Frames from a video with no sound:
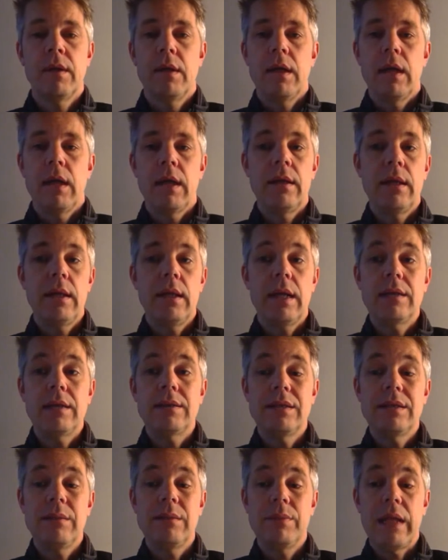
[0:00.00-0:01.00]
And then I
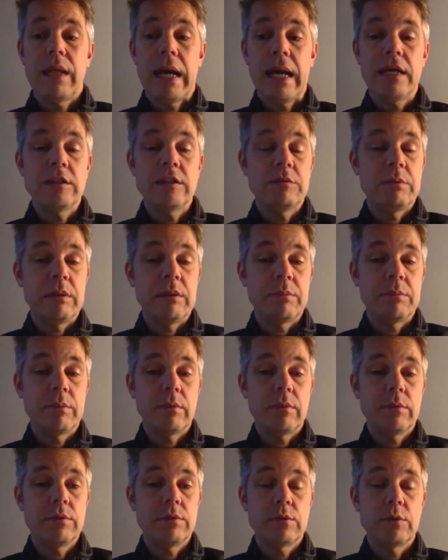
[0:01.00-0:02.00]
simply ask
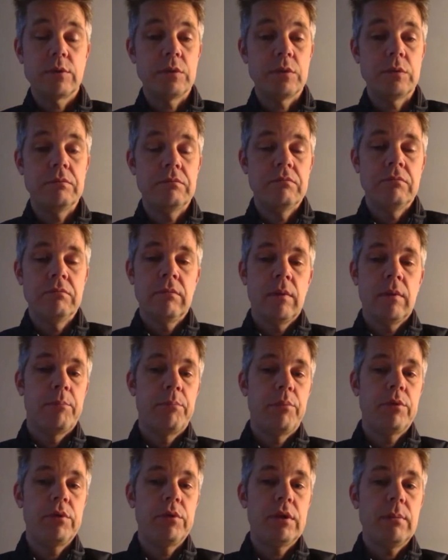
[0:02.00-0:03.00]
people to
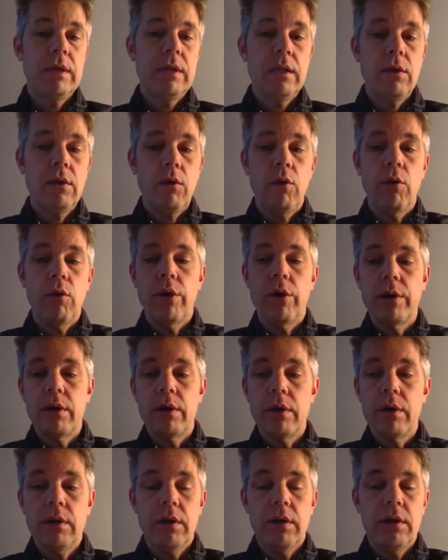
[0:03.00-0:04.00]
put them in an
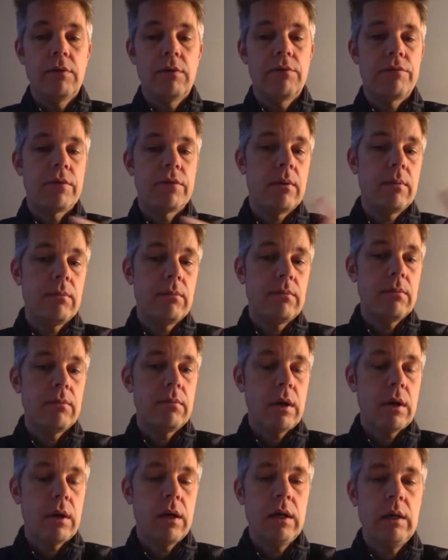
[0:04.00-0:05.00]
order from
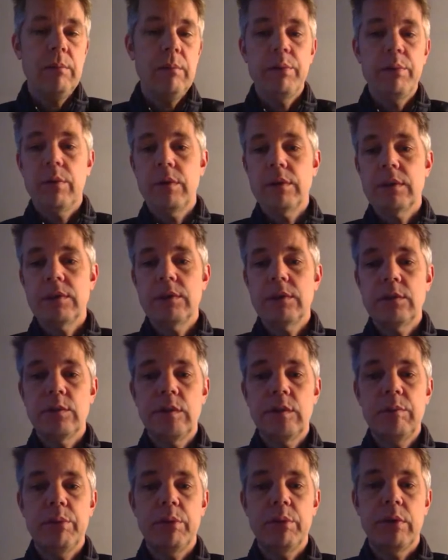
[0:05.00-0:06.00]
unimportant to
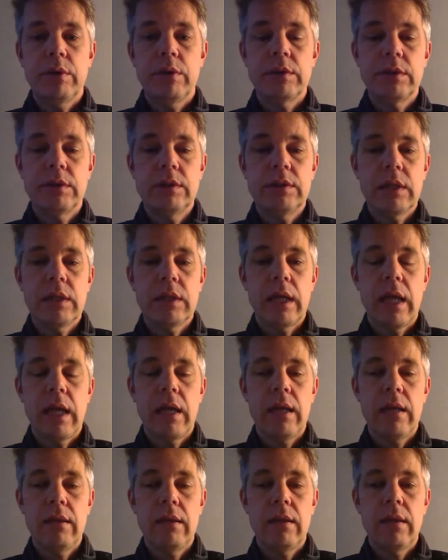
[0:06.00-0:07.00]
important,
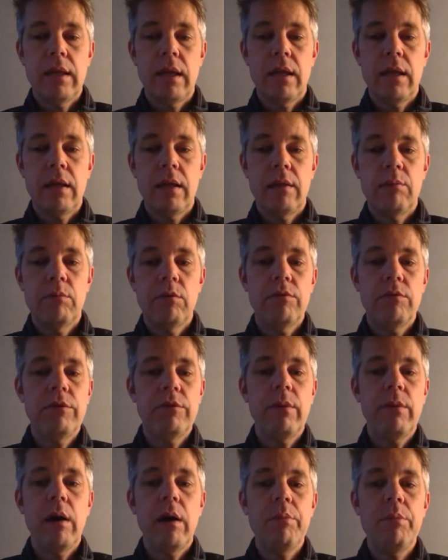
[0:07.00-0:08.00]
and then move
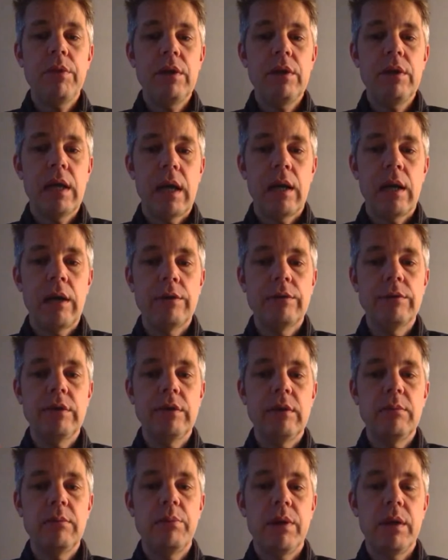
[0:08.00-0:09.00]
them up and down
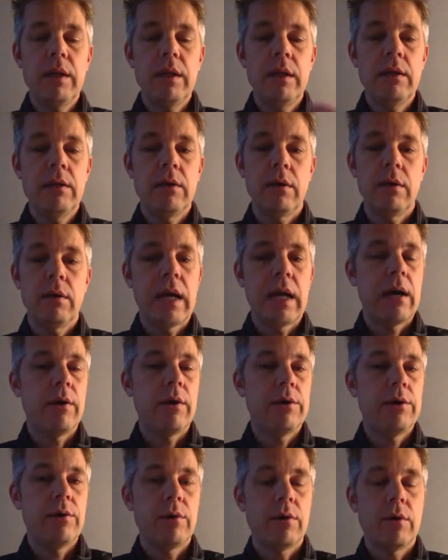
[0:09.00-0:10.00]
depending on how
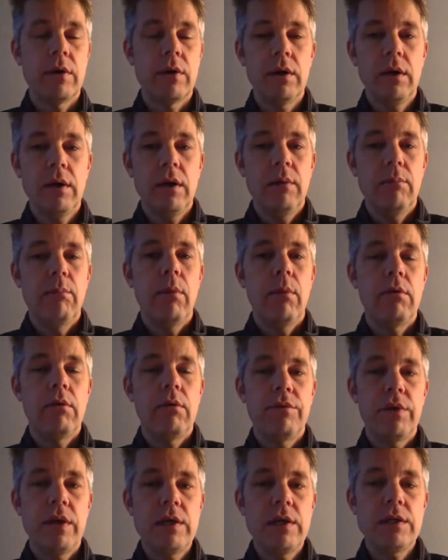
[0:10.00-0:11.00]
your
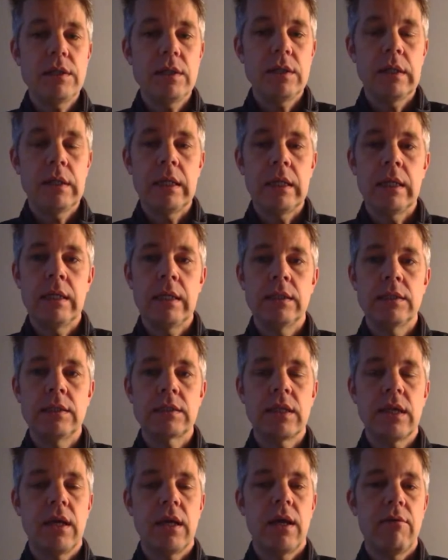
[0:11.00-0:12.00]
motivation
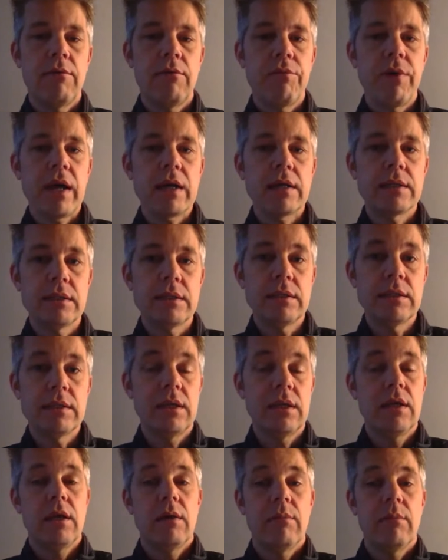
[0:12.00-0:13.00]
is affected
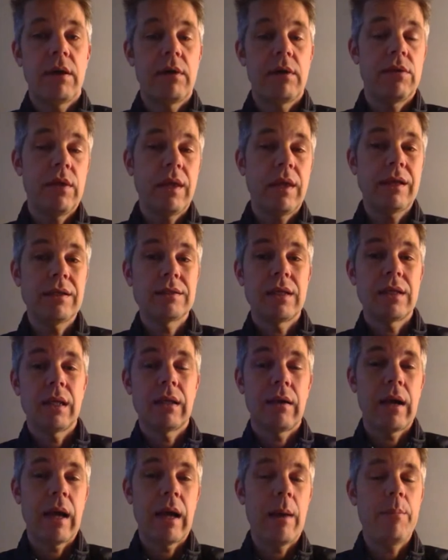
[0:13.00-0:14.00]
by things that
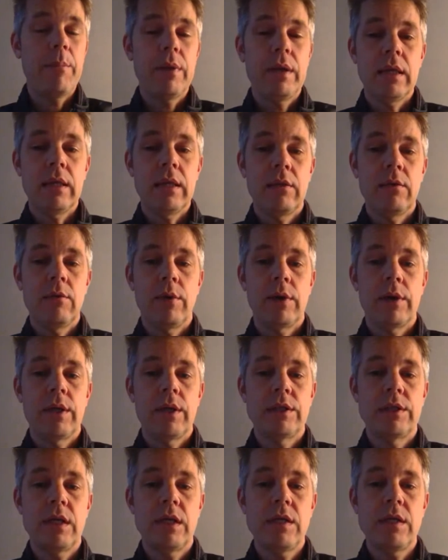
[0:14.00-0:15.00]
are happening in the
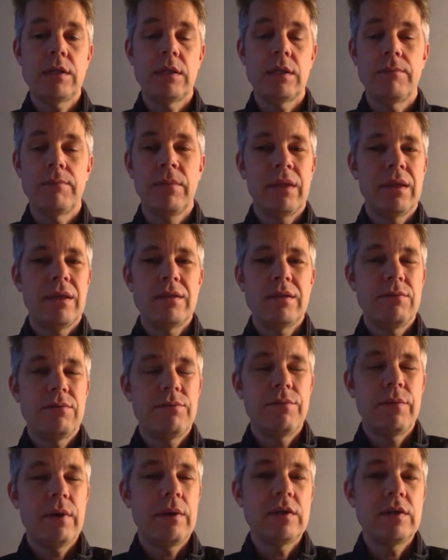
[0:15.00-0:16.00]
organization. It's a
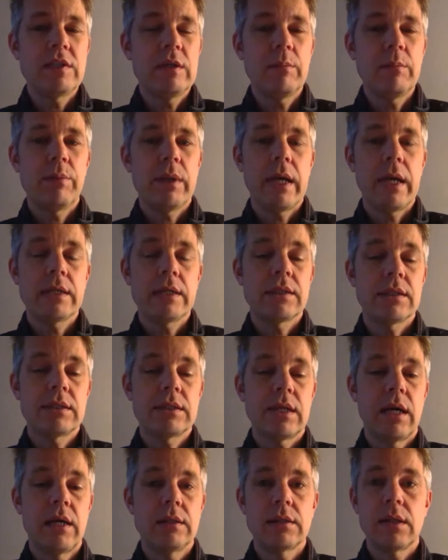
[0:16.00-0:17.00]
very simple
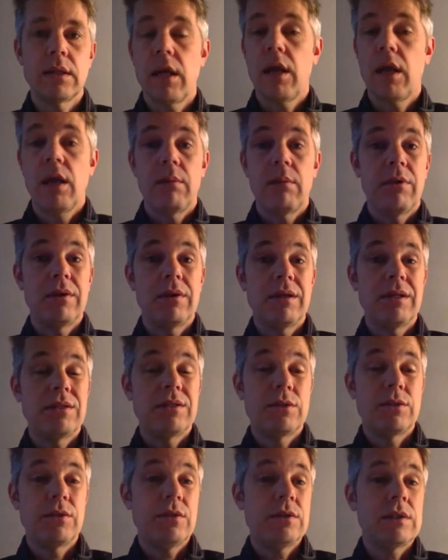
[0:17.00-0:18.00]
exercise, but it
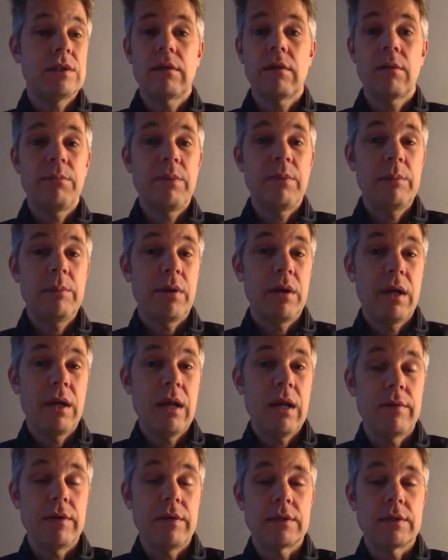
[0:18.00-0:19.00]
turns out that people
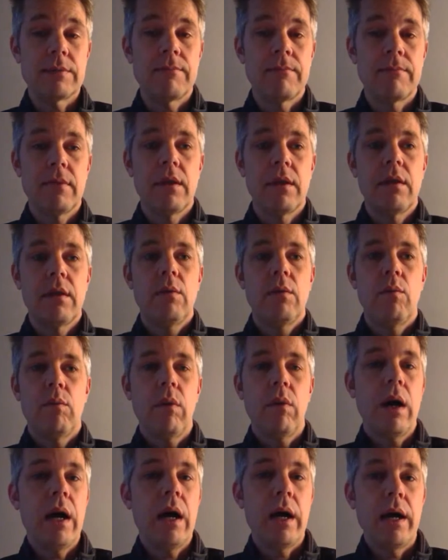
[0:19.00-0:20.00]
love it.
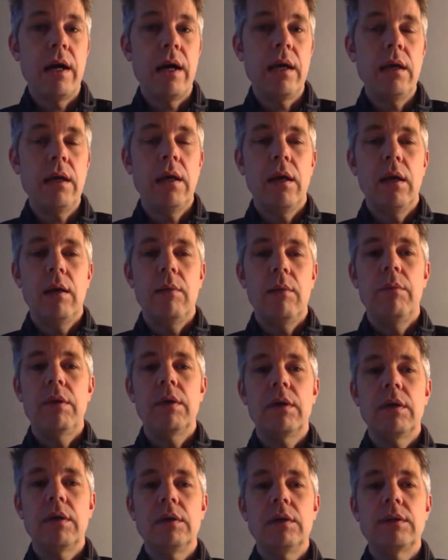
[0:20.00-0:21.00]
Why?
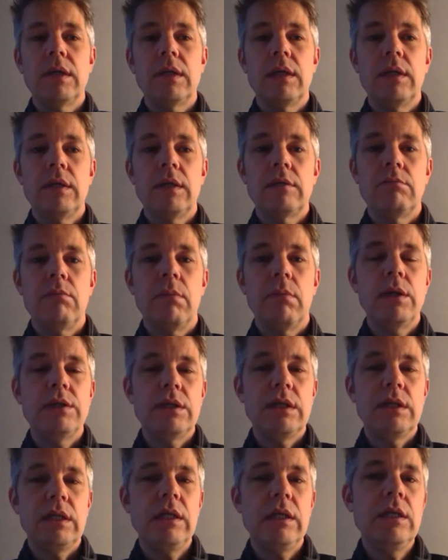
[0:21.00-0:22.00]
Because it is
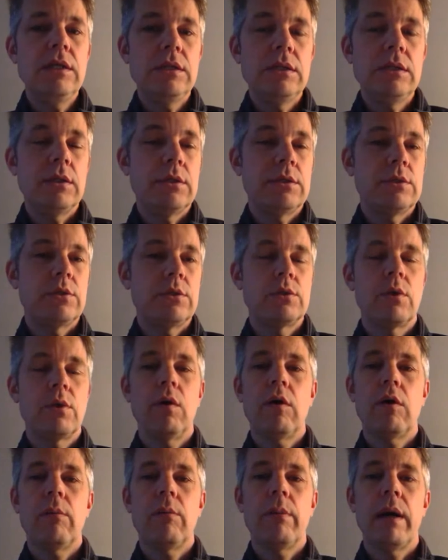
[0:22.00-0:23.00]
much easier to
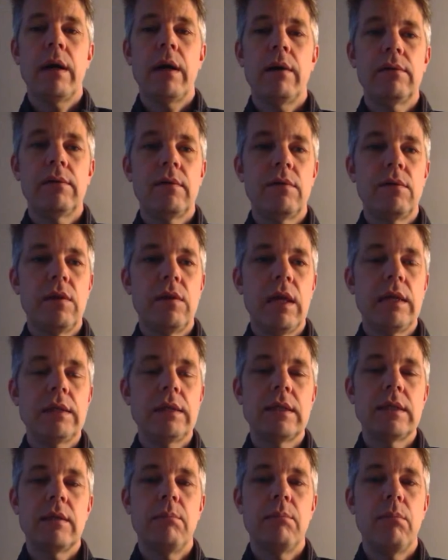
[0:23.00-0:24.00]
talk about the things
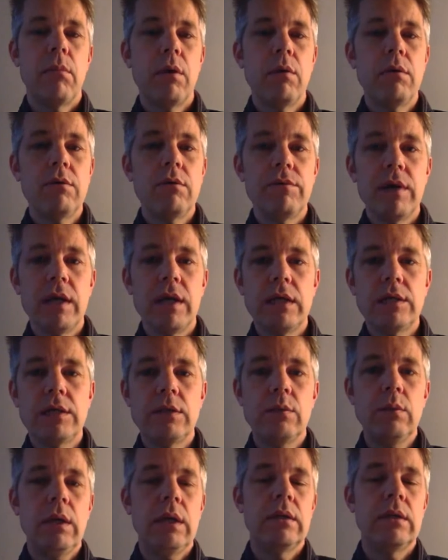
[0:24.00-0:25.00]
that motivate
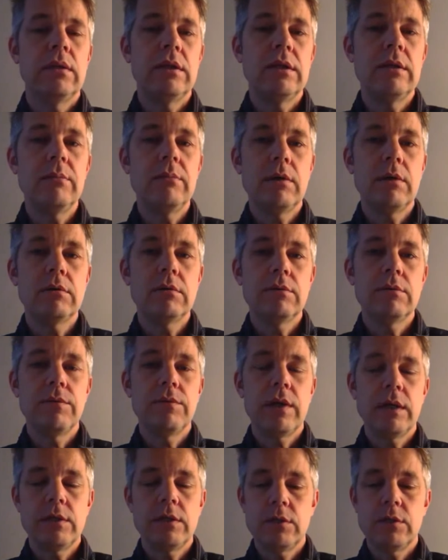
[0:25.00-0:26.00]
you and
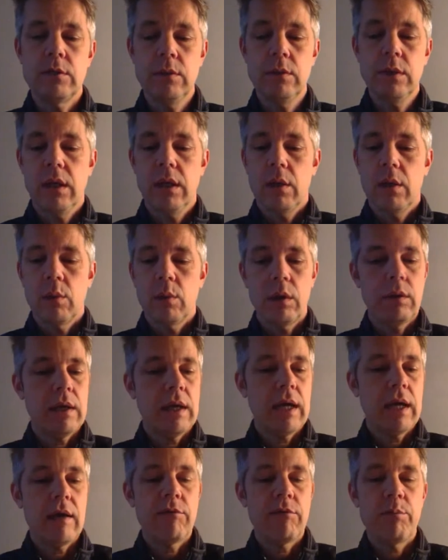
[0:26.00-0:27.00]
demotivate you when you
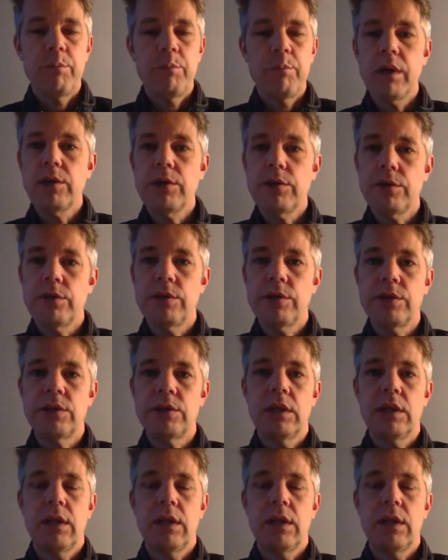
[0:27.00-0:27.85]
have pictures